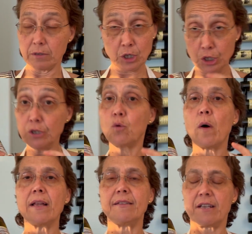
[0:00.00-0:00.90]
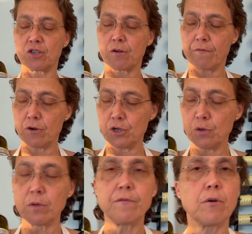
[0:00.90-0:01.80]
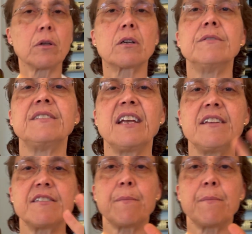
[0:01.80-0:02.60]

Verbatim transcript: good quality extra virgin olive oil contains